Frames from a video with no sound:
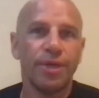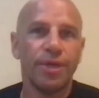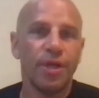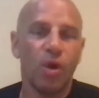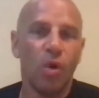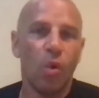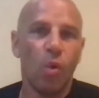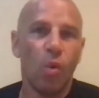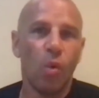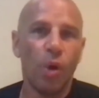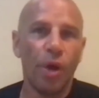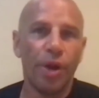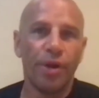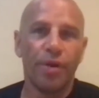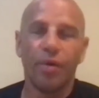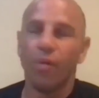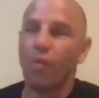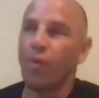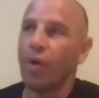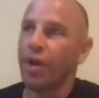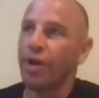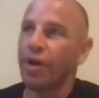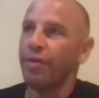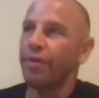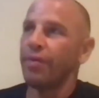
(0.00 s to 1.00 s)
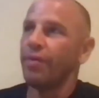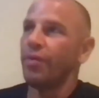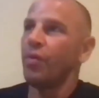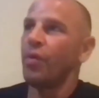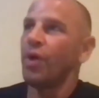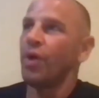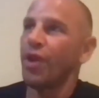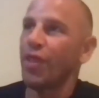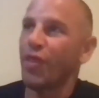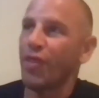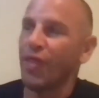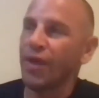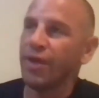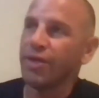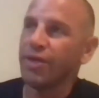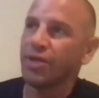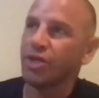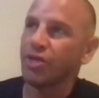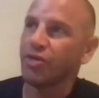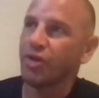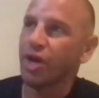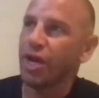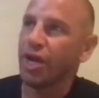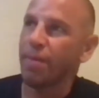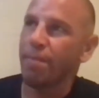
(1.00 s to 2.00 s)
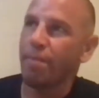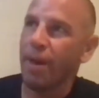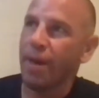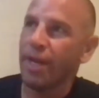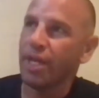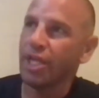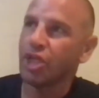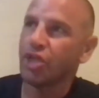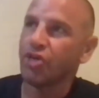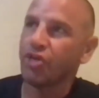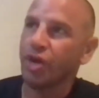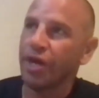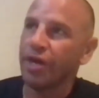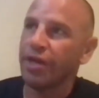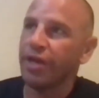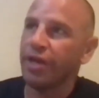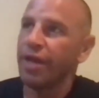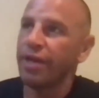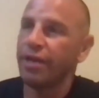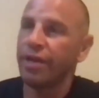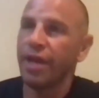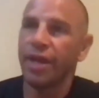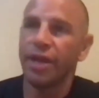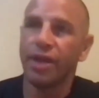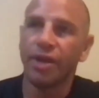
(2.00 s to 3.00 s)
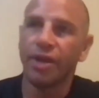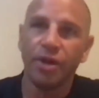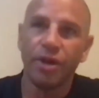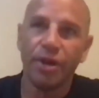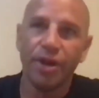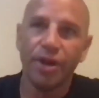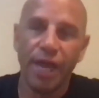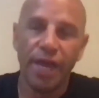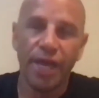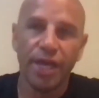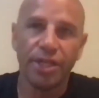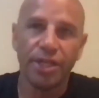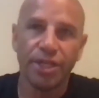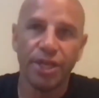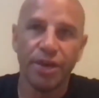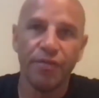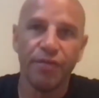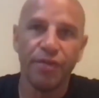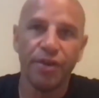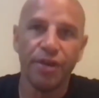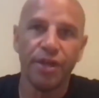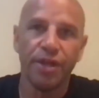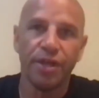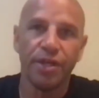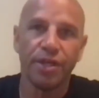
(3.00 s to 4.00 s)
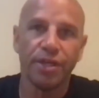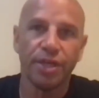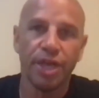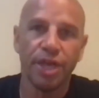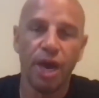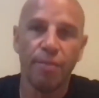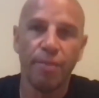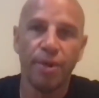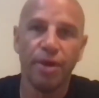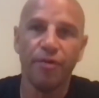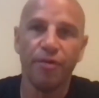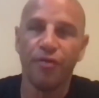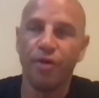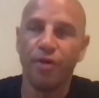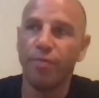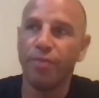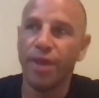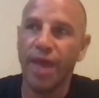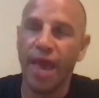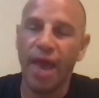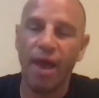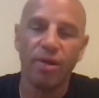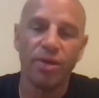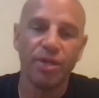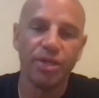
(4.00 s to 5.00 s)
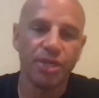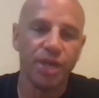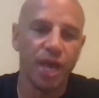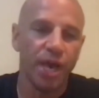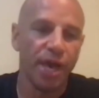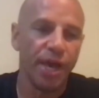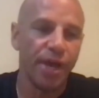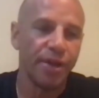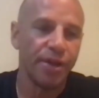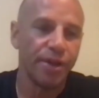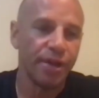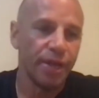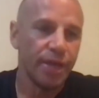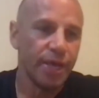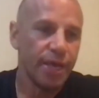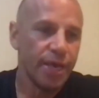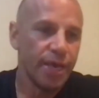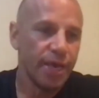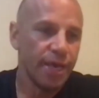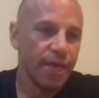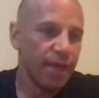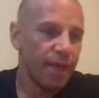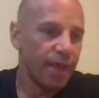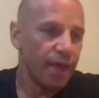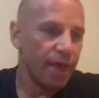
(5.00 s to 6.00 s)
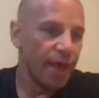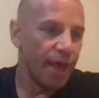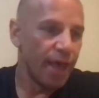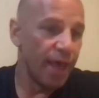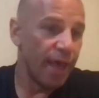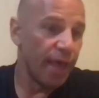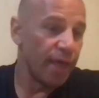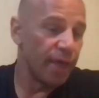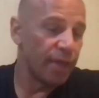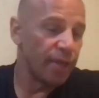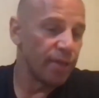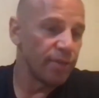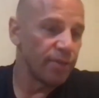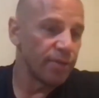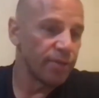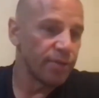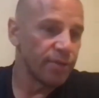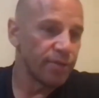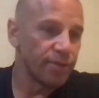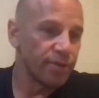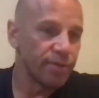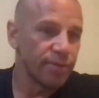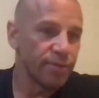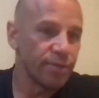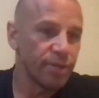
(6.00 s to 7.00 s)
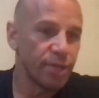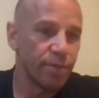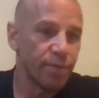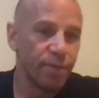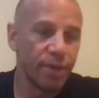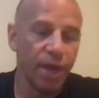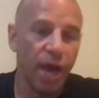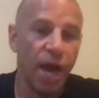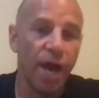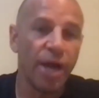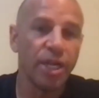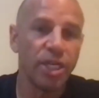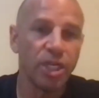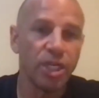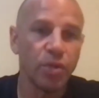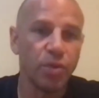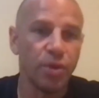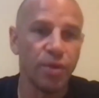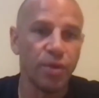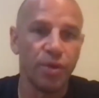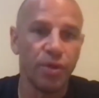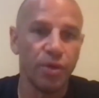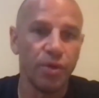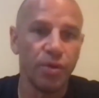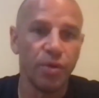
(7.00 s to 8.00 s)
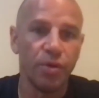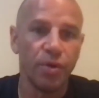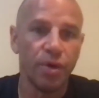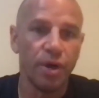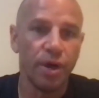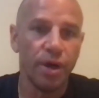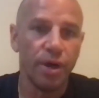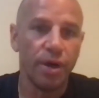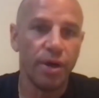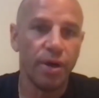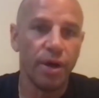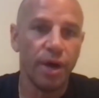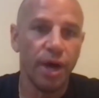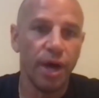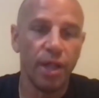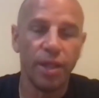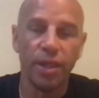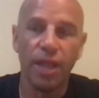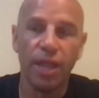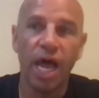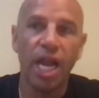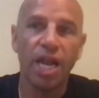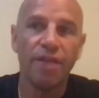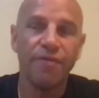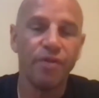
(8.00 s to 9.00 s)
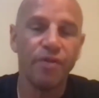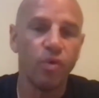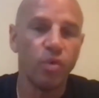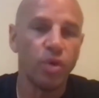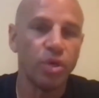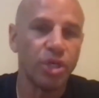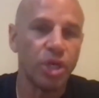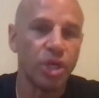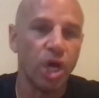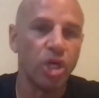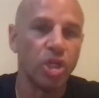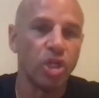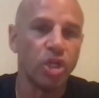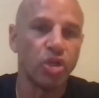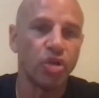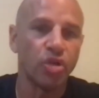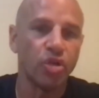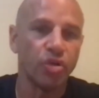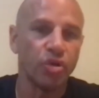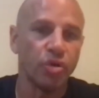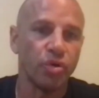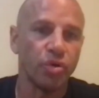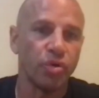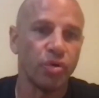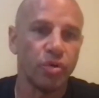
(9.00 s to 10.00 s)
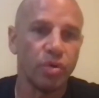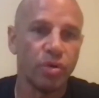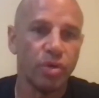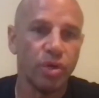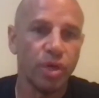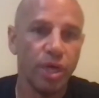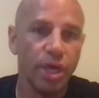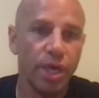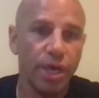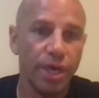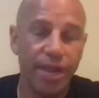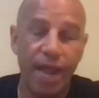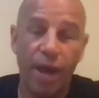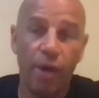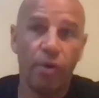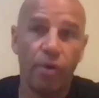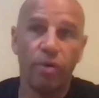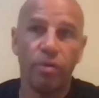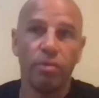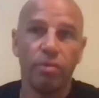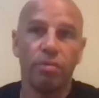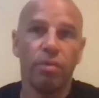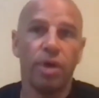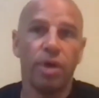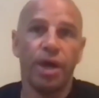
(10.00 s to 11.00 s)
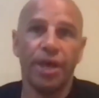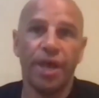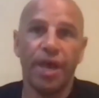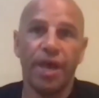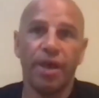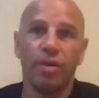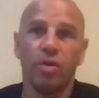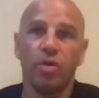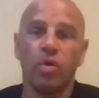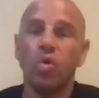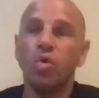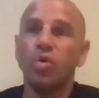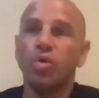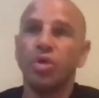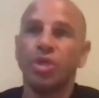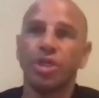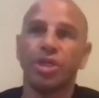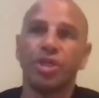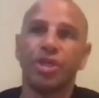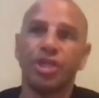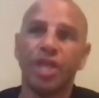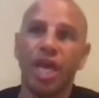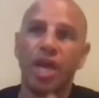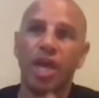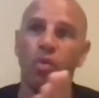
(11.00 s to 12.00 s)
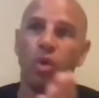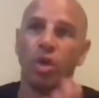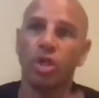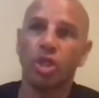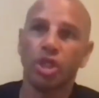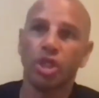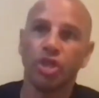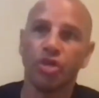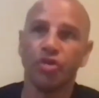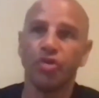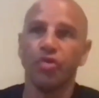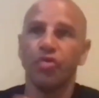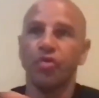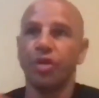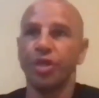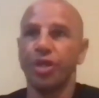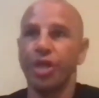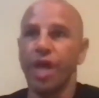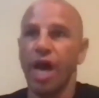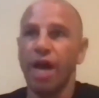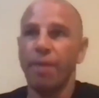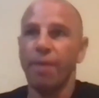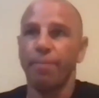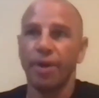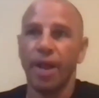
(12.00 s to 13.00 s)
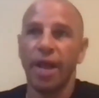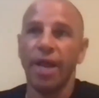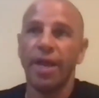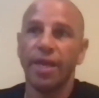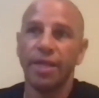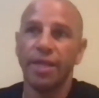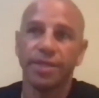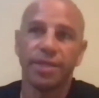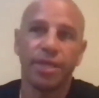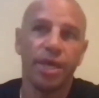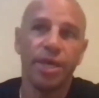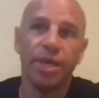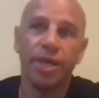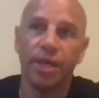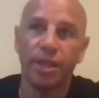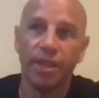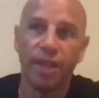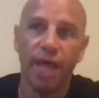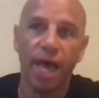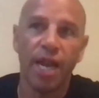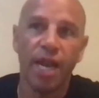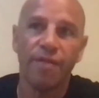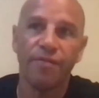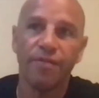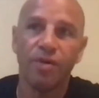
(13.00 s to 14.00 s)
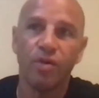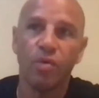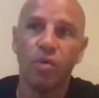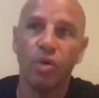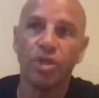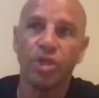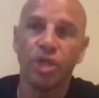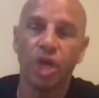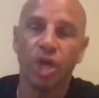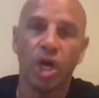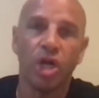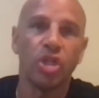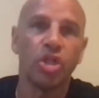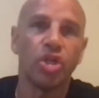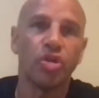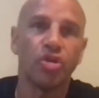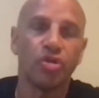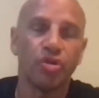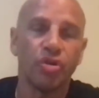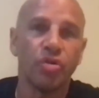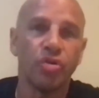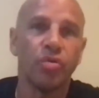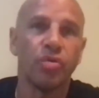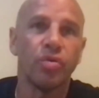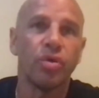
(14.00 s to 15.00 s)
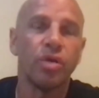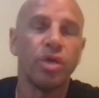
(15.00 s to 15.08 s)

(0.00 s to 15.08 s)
when things are trying to penetrate and negativity is coming from the outside, and to be honest with you, a lot of it was untrue. Now, again, who's to say what's true and not, but I can tell you a lot of it was untrue,